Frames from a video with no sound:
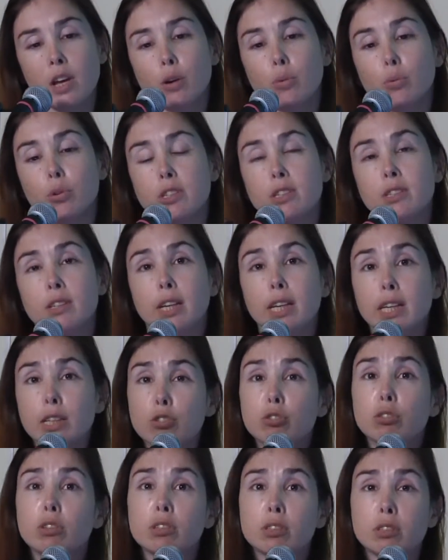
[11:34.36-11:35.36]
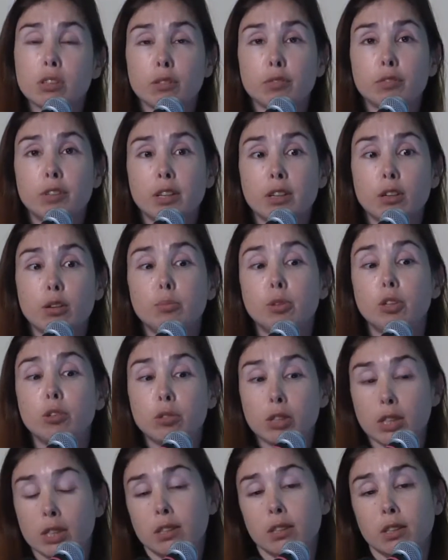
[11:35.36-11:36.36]
was the interest of the
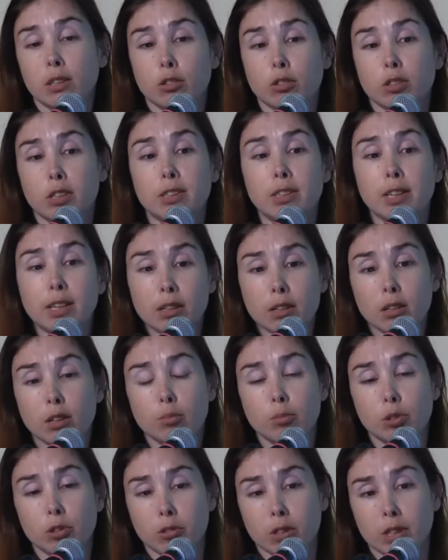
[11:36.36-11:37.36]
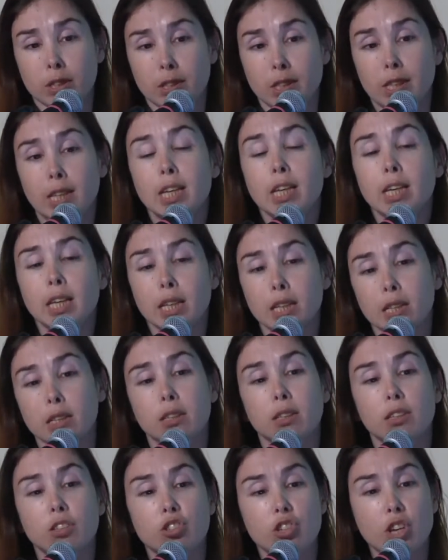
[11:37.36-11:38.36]
community or the data community
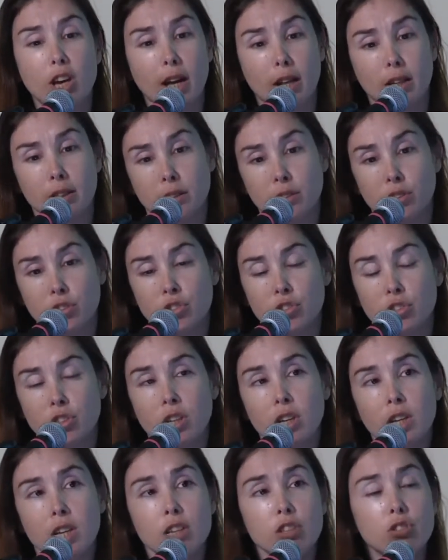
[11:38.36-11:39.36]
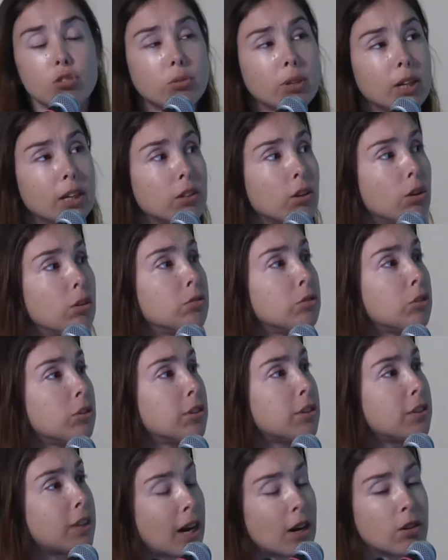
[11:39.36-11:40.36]
in this challenge. So we had over
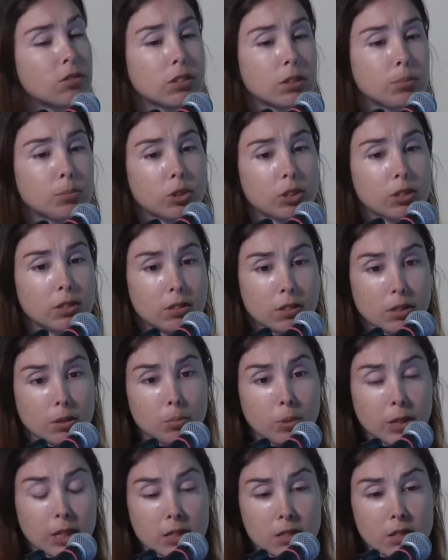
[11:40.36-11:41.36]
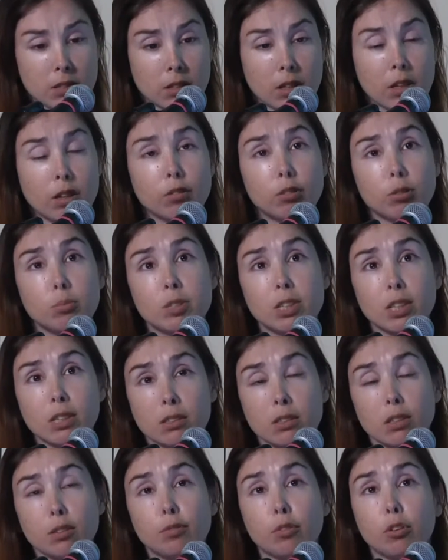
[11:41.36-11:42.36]
1,000 participants from
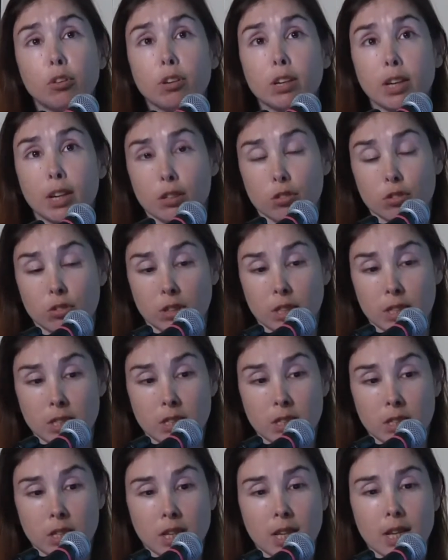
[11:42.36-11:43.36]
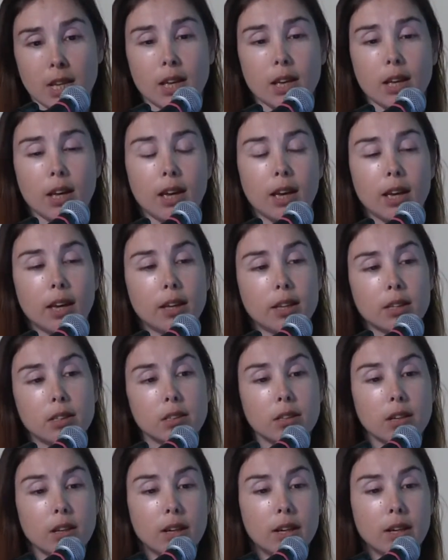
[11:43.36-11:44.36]
64 countries.
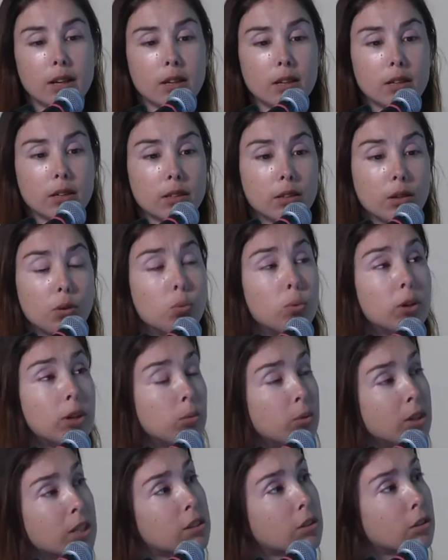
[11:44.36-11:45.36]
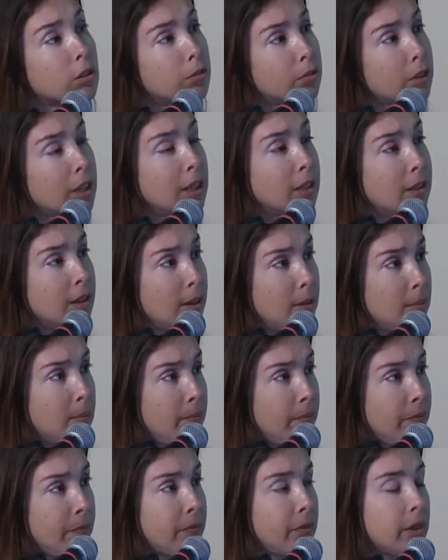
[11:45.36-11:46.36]
And when we surveyed them,